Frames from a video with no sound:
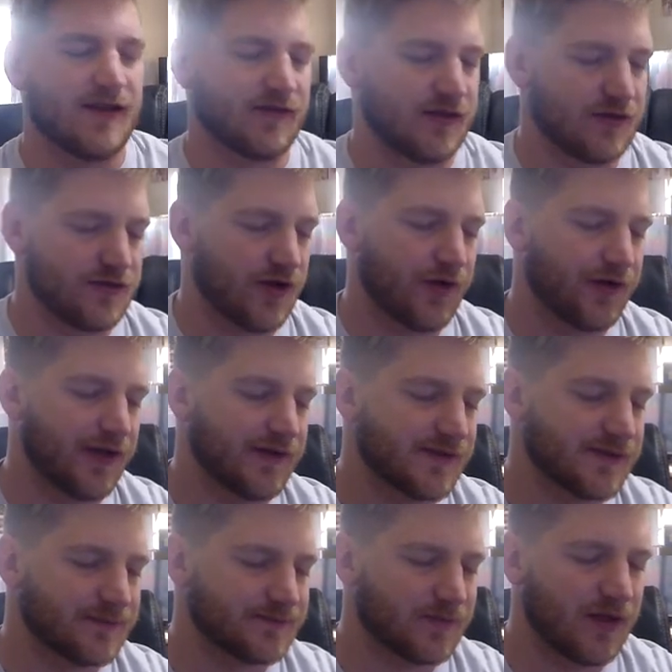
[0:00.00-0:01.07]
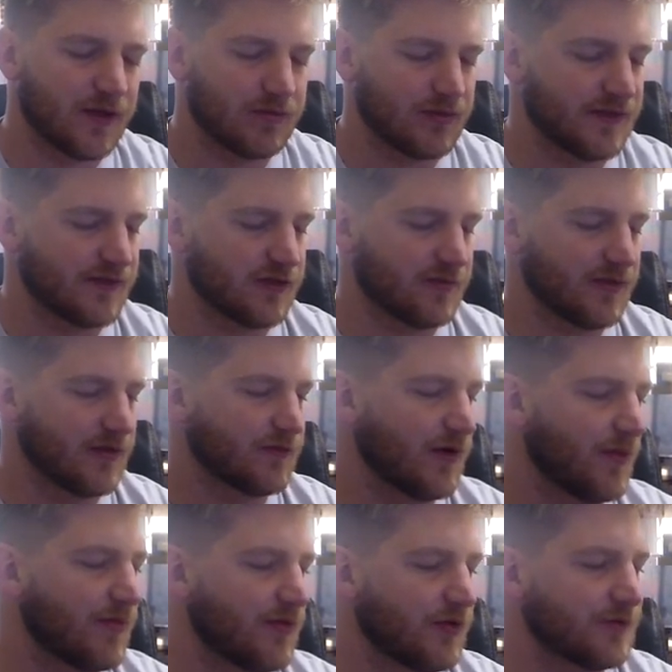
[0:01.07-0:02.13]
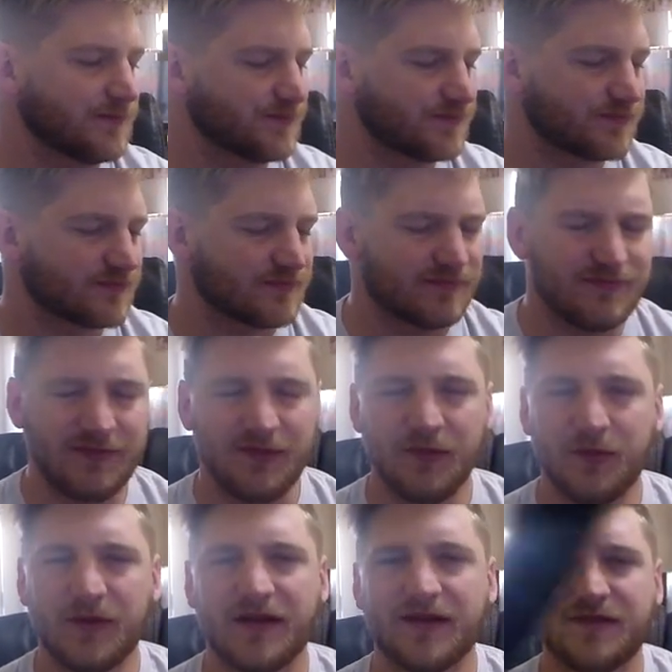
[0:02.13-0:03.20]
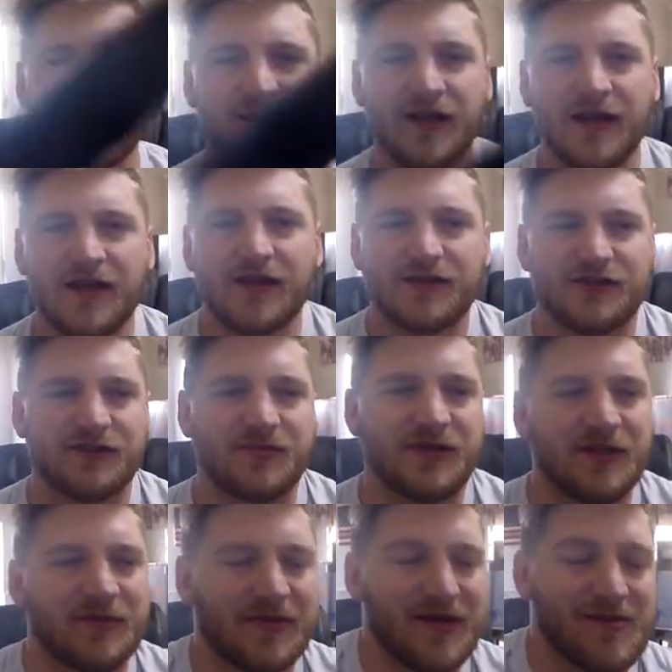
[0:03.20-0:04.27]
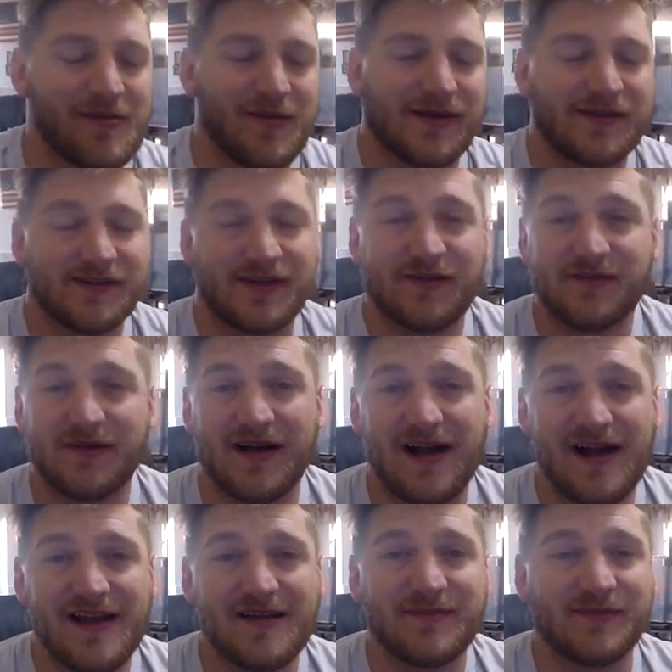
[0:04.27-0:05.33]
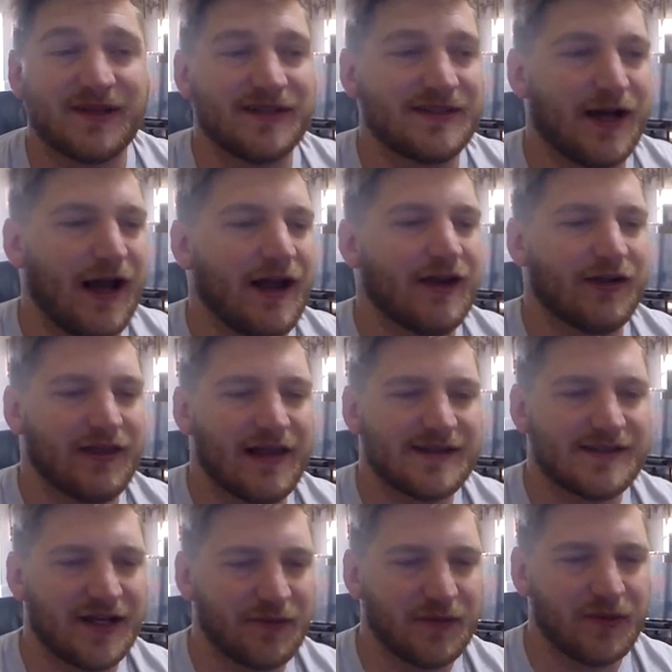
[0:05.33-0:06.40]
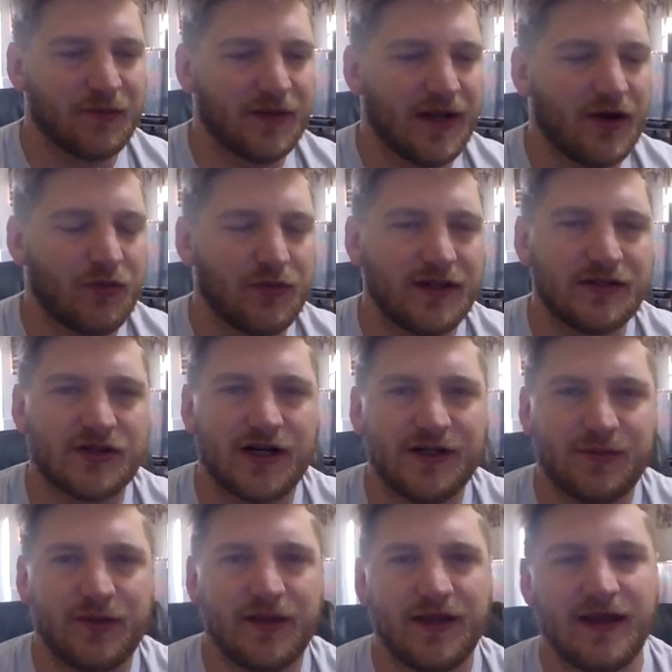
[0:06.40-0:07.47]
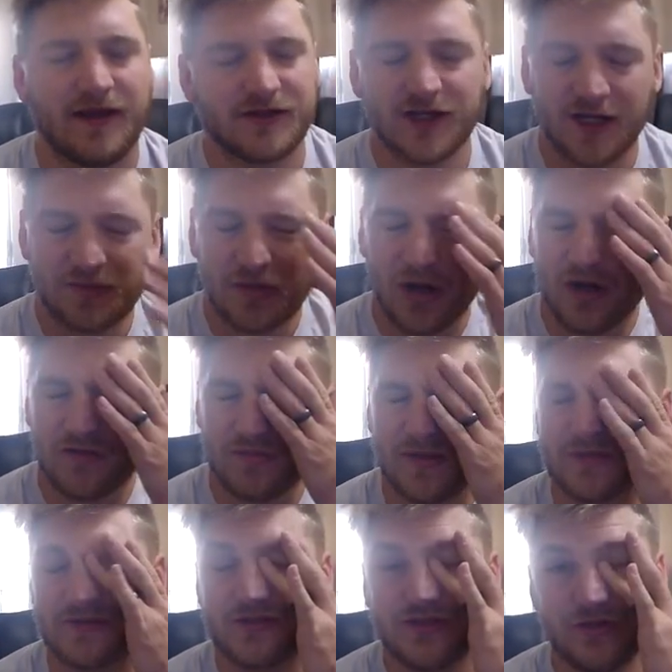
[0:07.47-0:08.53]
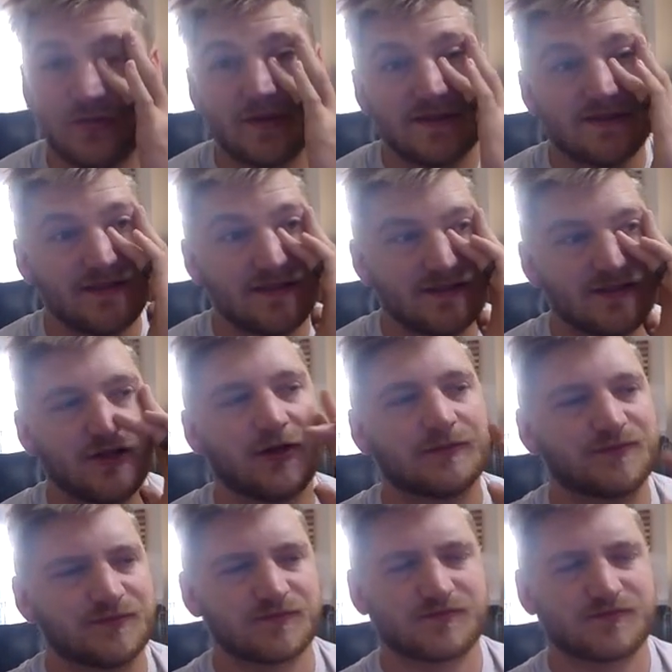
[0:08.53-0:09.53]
have the donuts. Not a blister, but it rubbed through. Whatever. Just being a baby about stuff. But I am tired. Last night we went out, we tried to play at Top Golf, but it was too busy, so